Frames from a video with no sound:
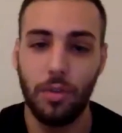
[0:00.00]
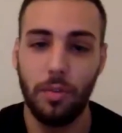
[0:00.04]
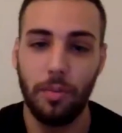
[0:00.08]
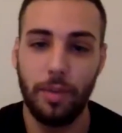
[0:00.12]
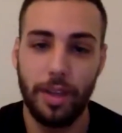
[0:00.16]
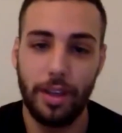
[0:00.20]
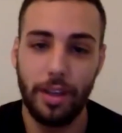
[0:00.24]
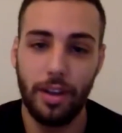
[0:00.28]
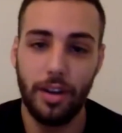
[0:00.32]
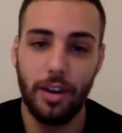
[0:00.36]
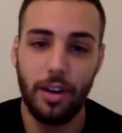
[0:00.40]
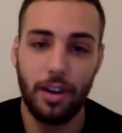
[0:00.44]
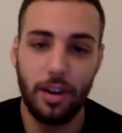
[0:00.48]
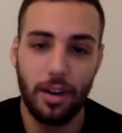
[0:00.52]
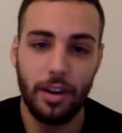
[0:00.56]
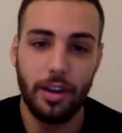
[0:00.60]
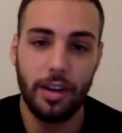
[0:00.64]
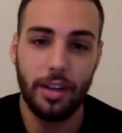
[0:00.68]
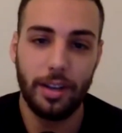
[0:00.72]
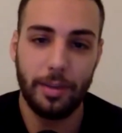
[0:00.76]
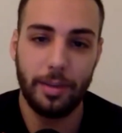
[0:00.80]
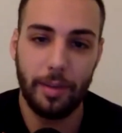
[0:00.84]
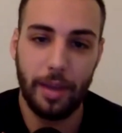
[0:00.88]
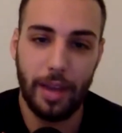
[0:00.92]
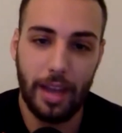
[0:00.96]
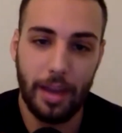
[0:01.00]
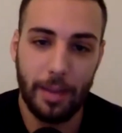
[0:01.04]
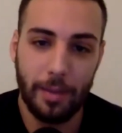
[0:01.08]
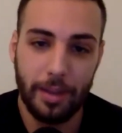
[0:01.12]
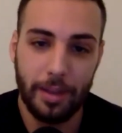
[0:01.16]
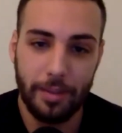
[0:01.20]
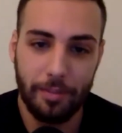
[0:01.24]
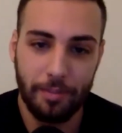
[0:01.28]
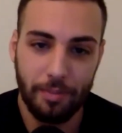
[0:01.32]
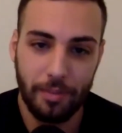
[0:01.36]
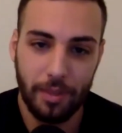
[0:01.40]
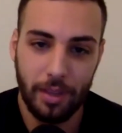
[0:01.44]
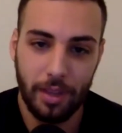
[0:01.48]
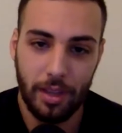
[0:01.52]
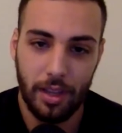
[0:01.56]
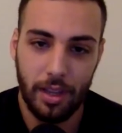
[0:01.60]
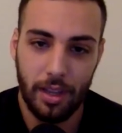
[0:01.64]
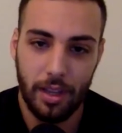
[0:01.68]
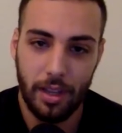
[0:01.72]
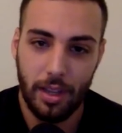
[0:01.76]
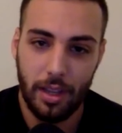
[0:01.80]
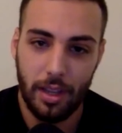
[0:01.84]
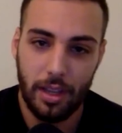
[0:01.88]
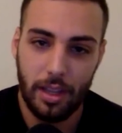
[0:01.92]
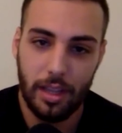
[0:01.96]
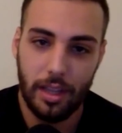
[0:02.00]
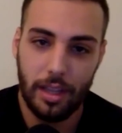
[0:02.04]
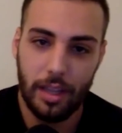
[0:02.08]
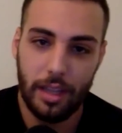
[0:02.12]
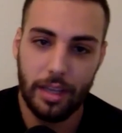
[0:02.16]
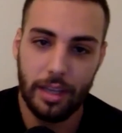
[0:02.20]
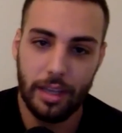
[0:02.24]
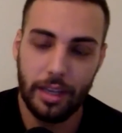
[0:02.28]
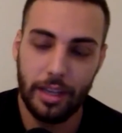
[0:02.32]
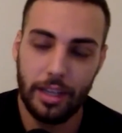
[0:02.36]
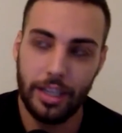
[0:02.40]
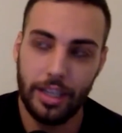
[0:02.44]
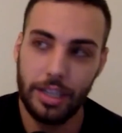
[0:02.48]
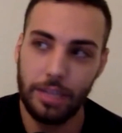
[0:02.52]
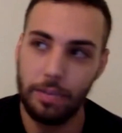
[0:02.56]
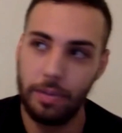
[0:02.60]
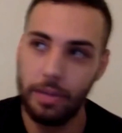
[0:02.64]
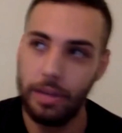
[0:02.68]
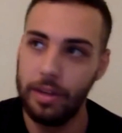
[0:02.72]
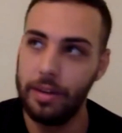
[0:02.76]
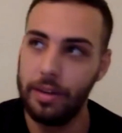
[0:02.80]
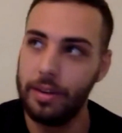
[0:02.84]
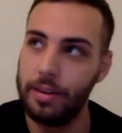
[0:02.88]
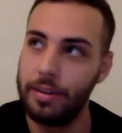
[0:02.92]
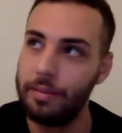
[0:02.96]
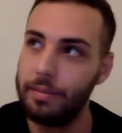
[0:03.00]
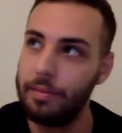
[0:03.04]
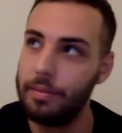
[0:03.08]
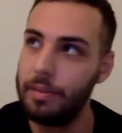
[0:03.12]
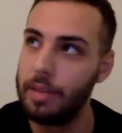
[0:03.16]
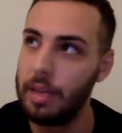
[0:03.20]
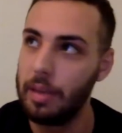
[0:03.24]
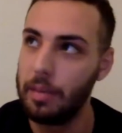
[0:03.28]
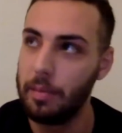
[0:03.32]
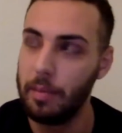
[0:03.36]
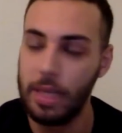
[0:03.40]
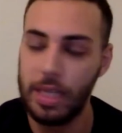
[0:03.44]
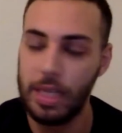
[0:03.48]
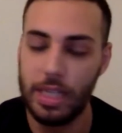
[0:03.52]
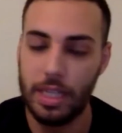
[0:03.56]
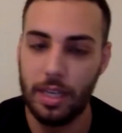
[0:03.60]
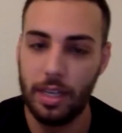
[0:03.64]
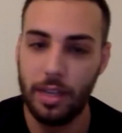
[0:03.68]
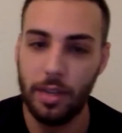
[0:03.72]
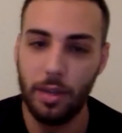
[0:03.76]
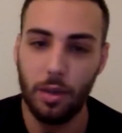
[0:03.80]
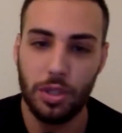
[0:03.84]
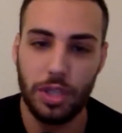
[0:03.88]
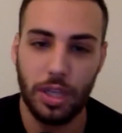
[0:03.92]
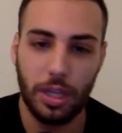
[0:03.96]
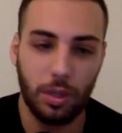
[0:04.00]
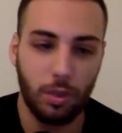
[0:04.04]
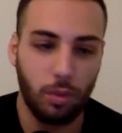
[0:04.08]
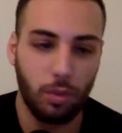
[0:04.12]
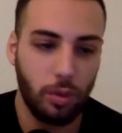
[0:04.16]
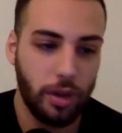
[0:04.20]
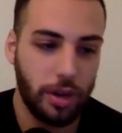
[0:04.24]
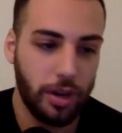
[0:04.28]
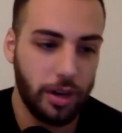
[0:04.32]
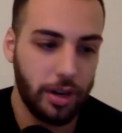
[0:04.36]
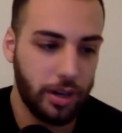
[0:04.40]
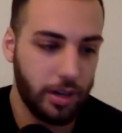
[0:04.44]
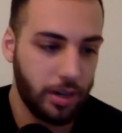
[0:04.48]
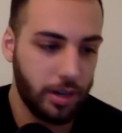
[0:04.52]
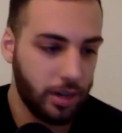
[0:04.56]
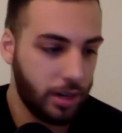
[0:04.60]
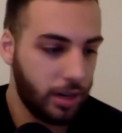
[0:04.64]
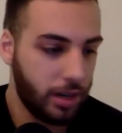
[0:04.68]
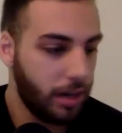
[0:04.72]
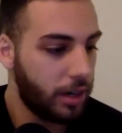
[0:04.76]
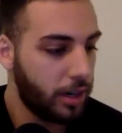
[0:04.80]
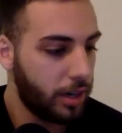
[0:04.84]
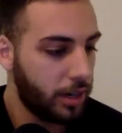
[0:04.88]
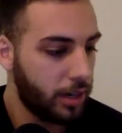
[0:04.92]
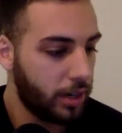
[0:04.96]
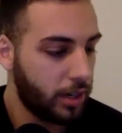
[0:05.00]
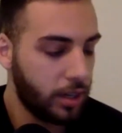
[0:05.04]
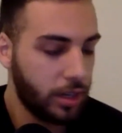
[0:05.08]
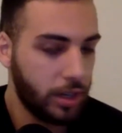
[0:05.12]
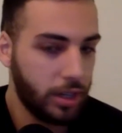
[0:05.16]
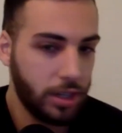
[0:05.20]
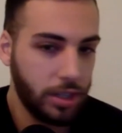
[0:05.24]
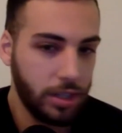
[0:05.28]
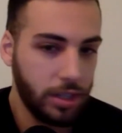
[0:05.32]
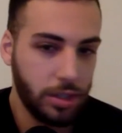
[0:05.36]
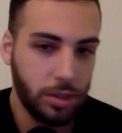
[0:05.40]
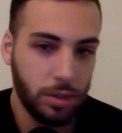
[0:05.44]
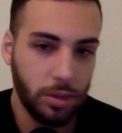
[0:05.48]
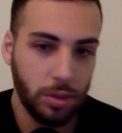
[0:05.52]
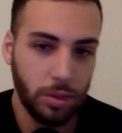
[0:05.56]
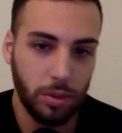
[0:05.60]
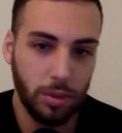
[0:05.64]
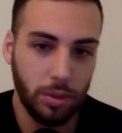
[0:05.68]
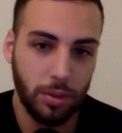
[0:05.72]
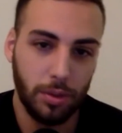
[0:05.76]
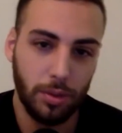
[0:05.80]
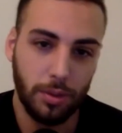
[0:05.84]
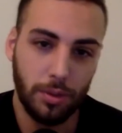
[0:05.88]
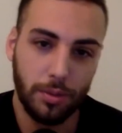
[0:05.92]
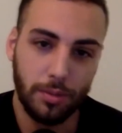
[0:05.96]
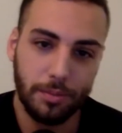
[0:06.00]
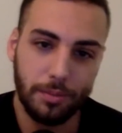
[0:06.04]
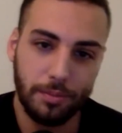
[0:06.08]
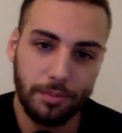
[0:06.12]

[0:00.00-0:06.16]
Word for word: mayor in Miami, and he's been basically using Twitter to. Um,